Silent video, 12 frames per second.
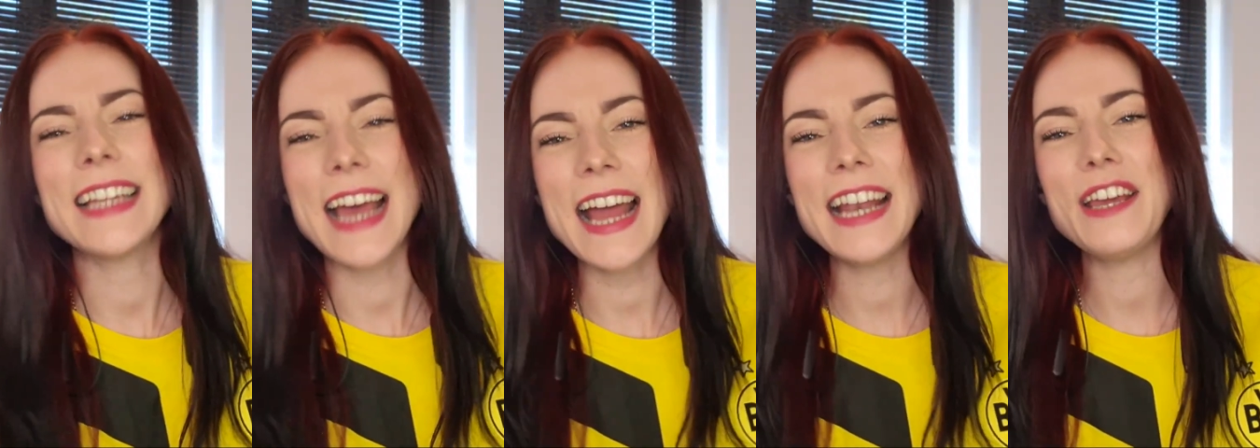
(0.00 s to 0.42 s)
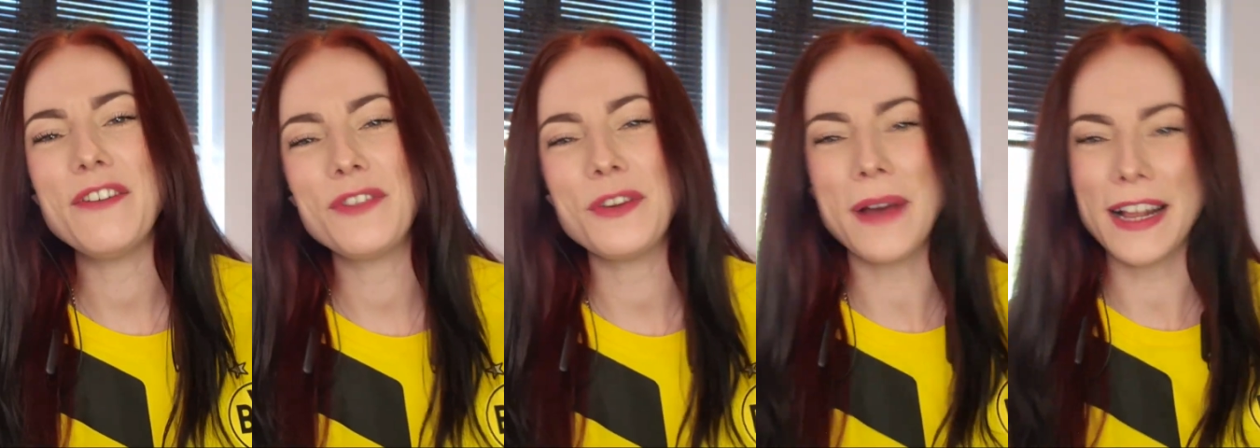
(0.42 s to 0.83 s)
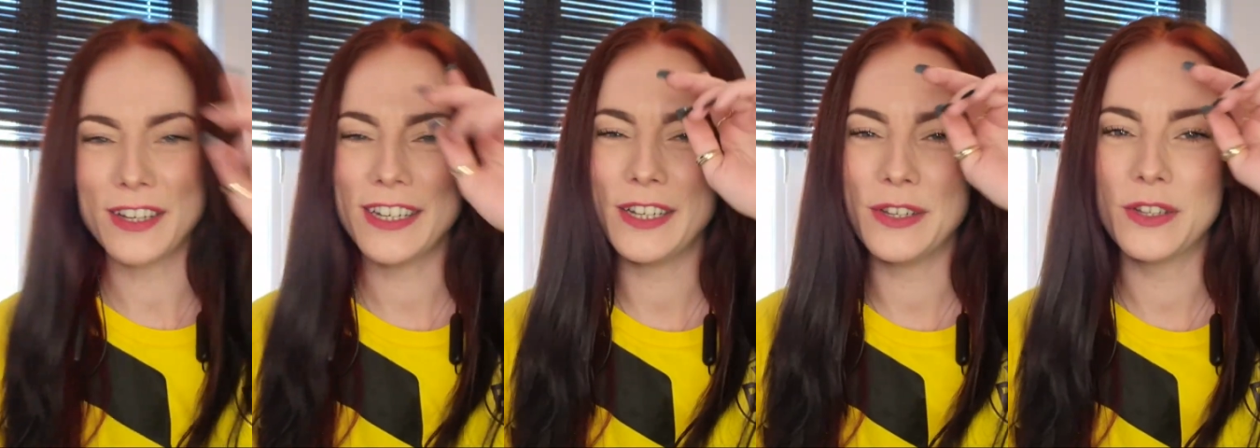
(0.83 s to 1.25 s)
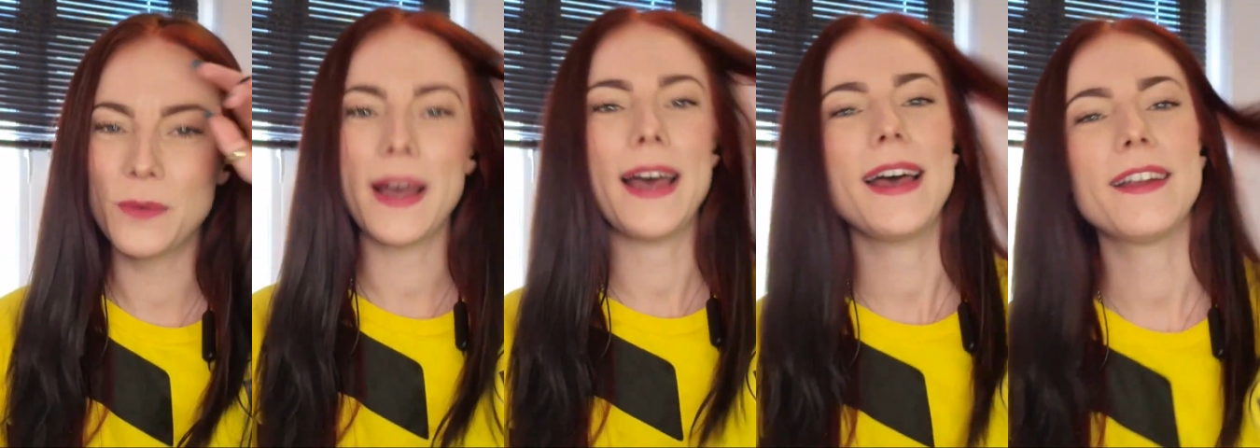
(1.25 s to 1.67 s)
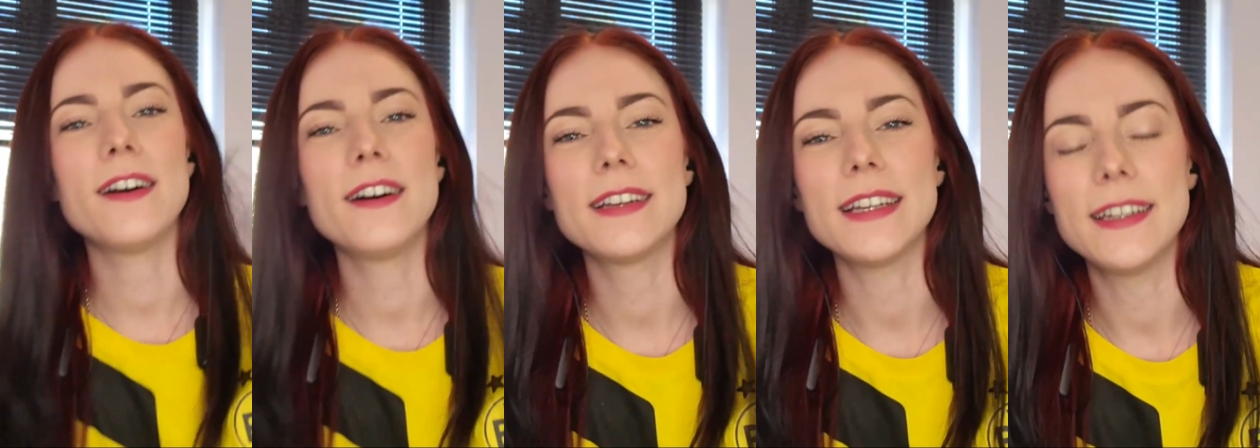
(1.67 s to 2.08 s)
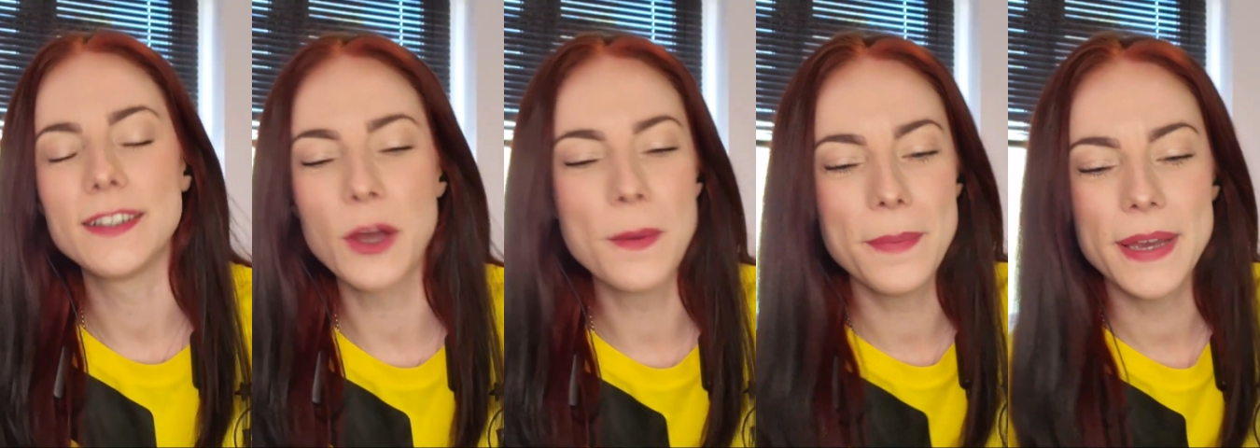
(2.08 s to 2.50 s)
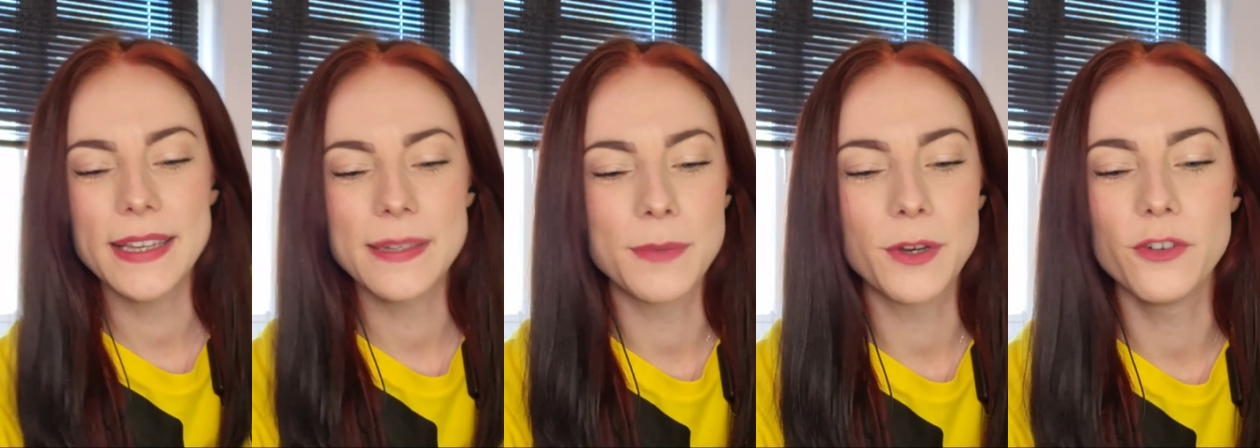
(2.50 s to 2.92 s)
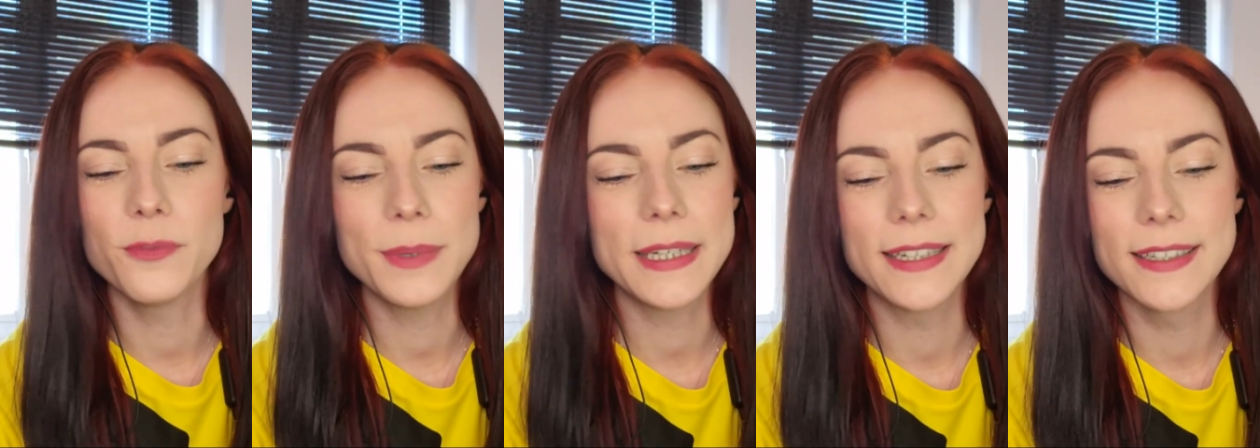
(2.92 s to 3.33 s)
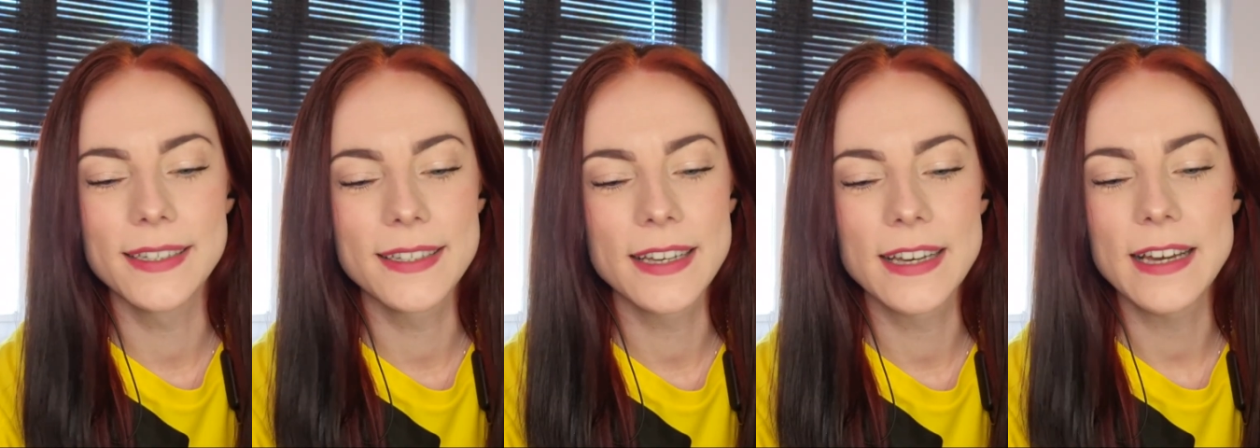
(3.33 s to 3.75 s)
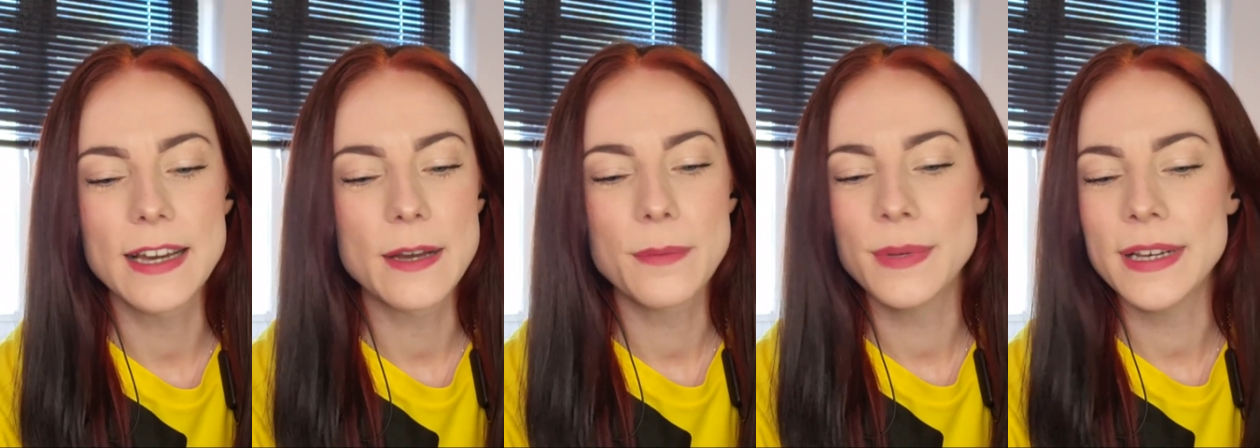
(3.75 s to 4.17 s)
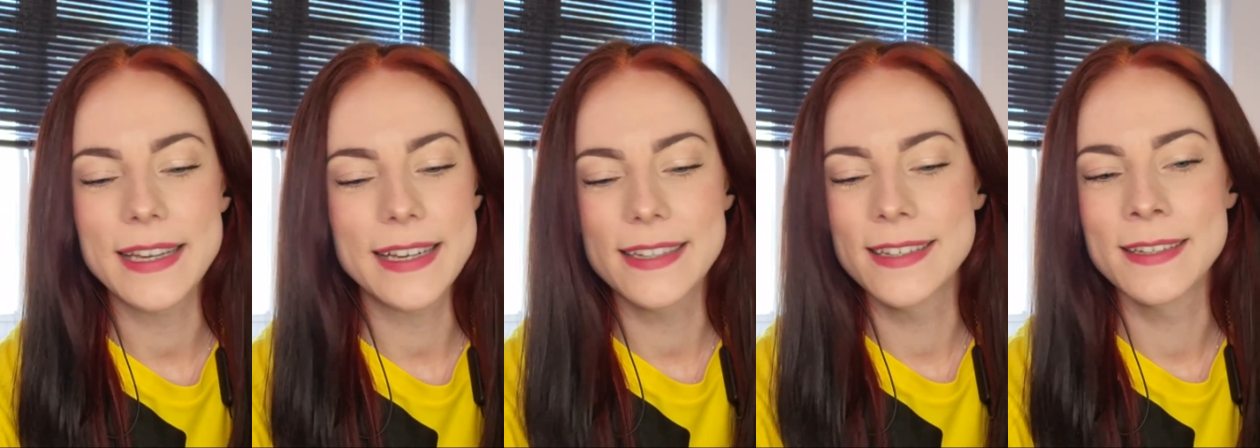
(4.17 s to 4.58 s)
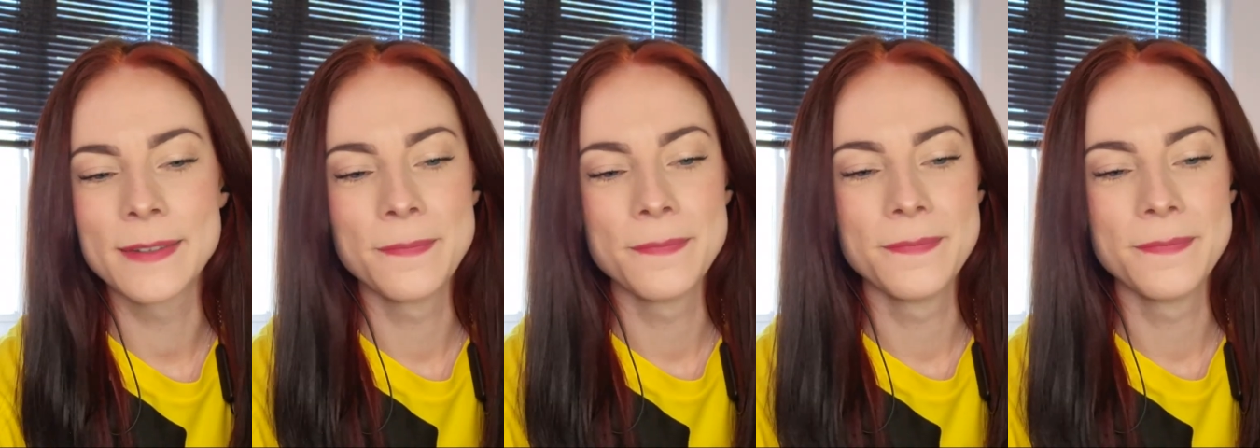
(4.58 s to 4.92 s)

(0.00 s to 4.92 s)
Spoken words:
Any of you actually used to wear Ed Hardy? Don't piss me off, please. Please.